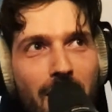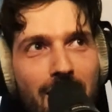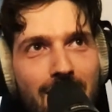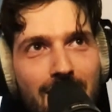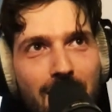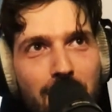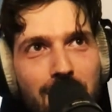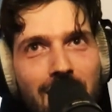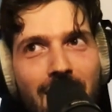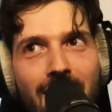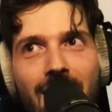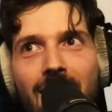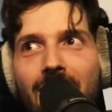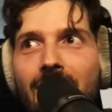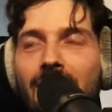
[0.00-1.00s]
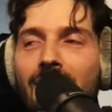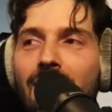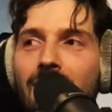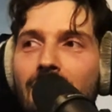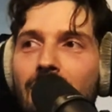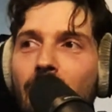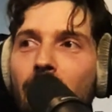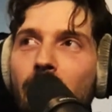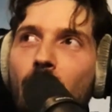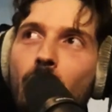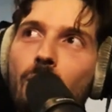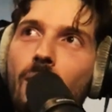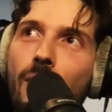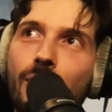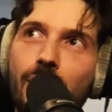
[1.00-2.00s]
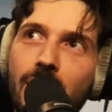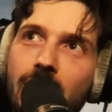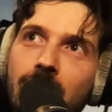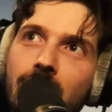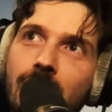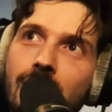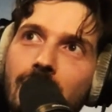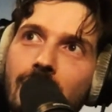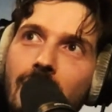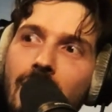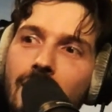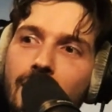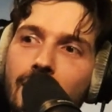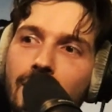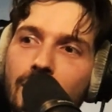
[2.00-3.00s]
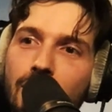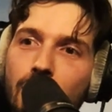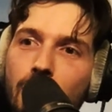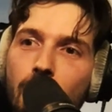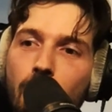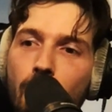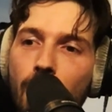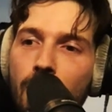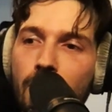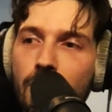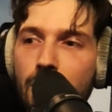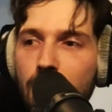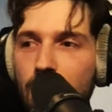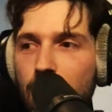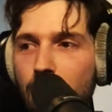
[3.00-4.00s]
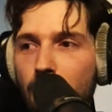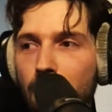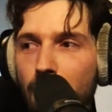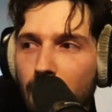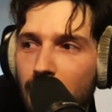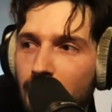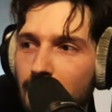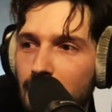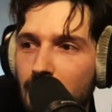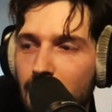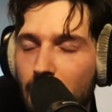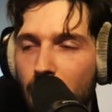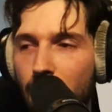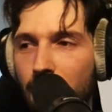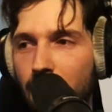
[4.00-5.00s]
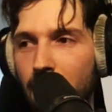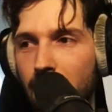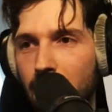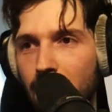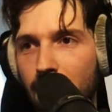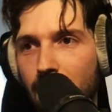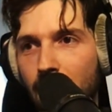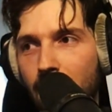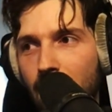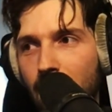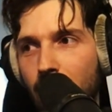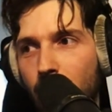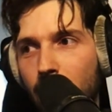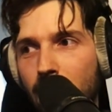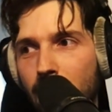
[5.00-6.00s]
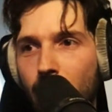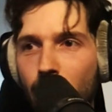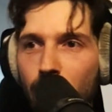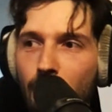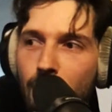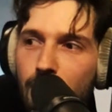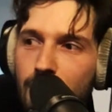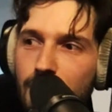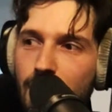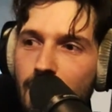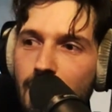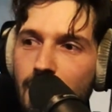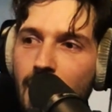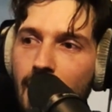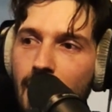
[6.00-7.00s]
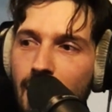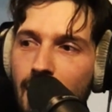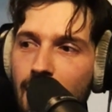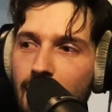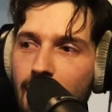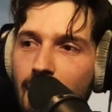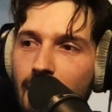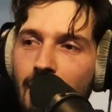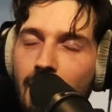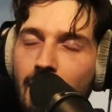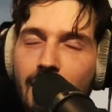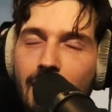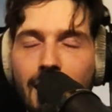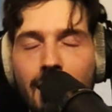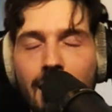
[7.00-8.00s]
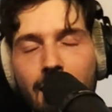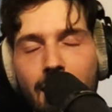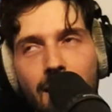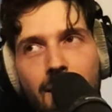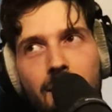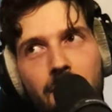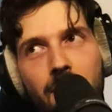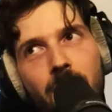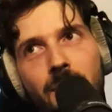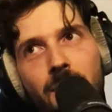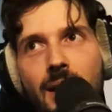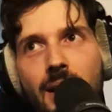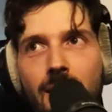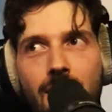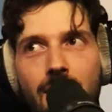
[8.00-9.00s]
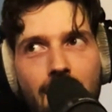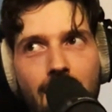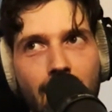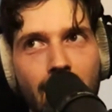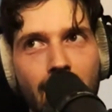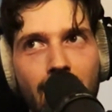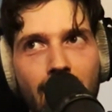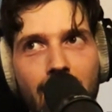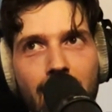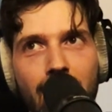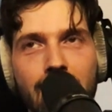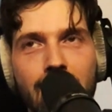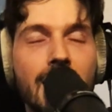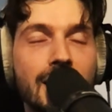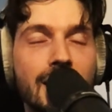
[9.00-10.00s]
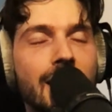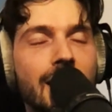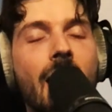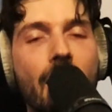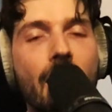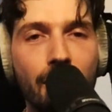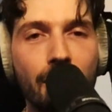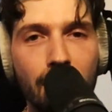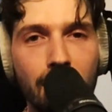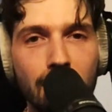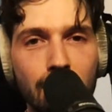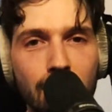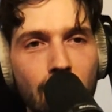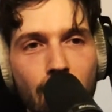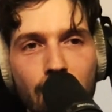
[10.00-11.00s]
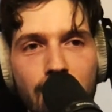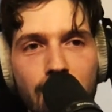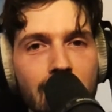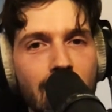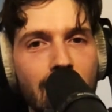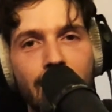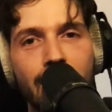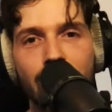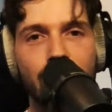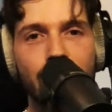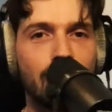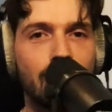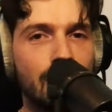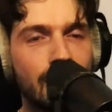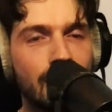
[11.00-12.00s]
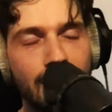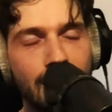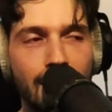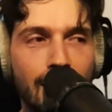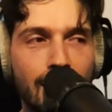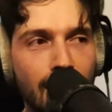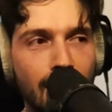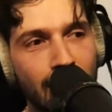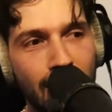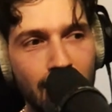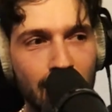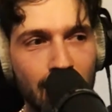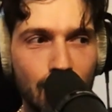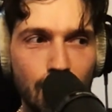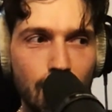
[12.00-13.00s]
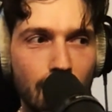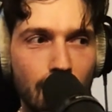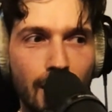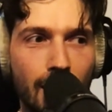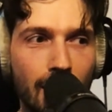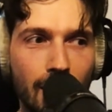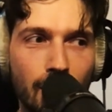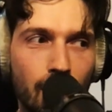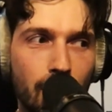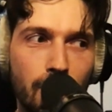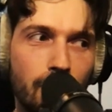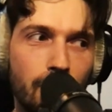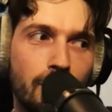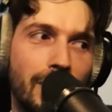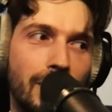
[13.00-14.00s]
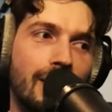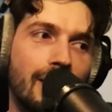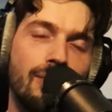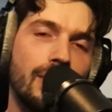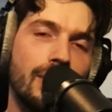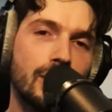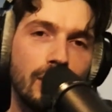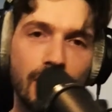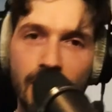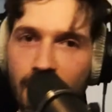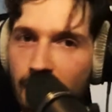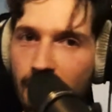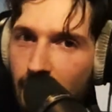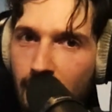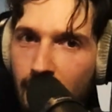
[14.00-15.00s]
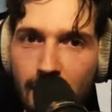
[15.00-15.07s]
tips. Like, don't overthink it. Like, took one or two things that you think, we can focus on that, and then like, yeah, it's enough. You don't need like to do a big visual,